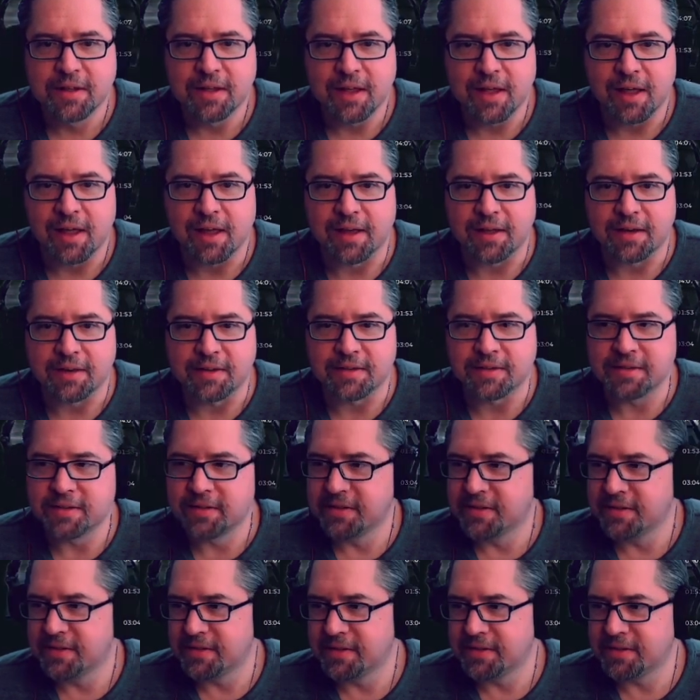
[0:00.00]
And
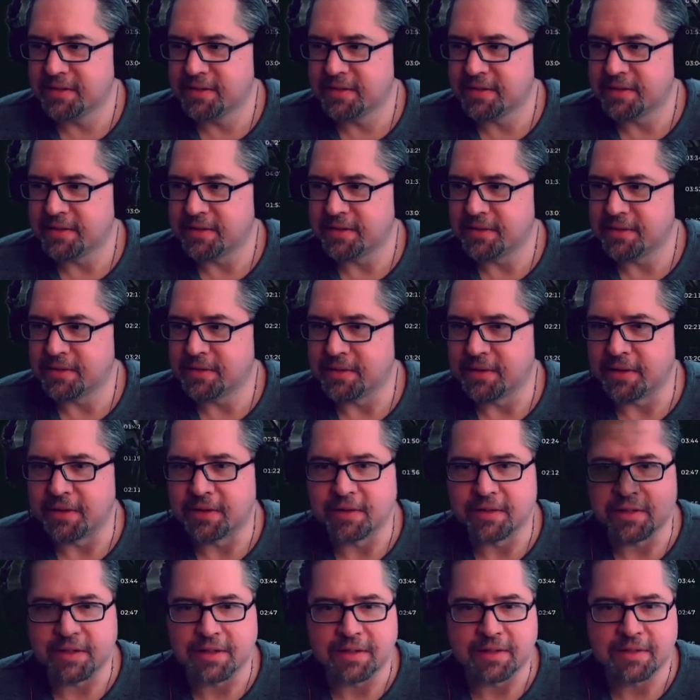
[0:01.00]

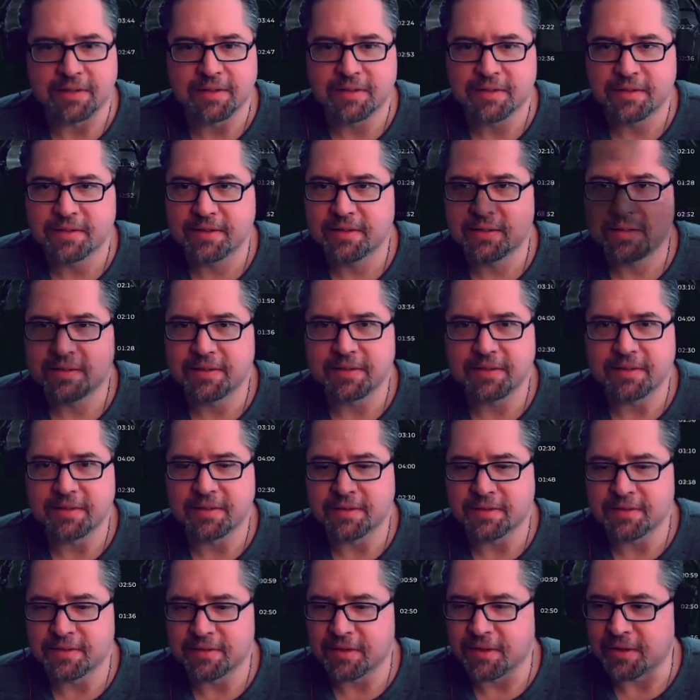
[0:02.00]
literally
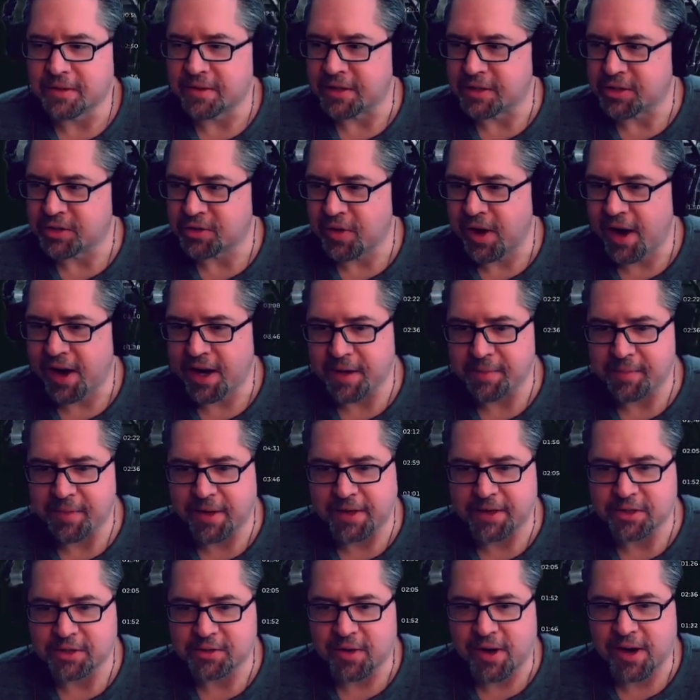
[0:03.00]
track
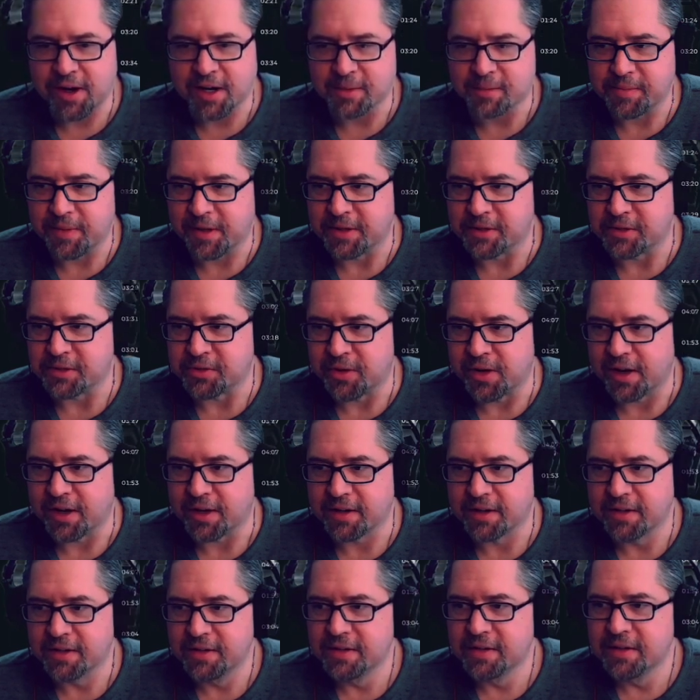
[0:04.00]
upon track upon
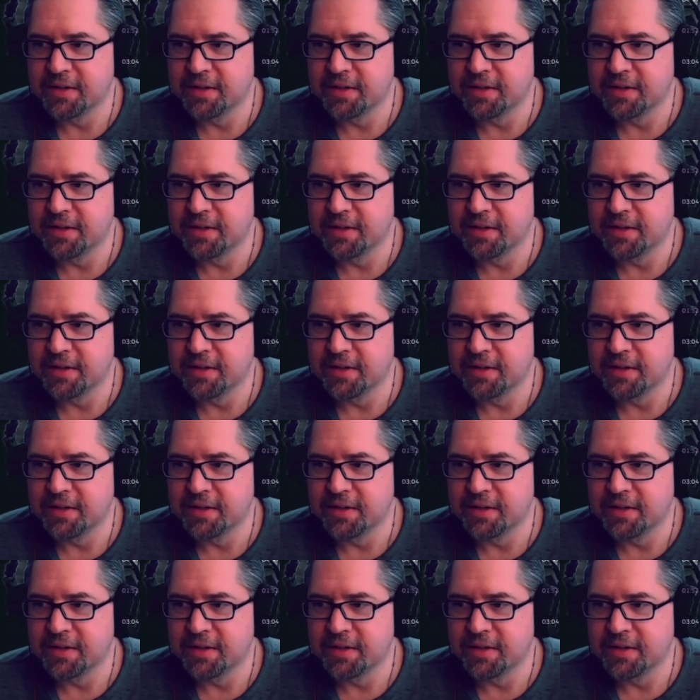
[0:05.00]
track.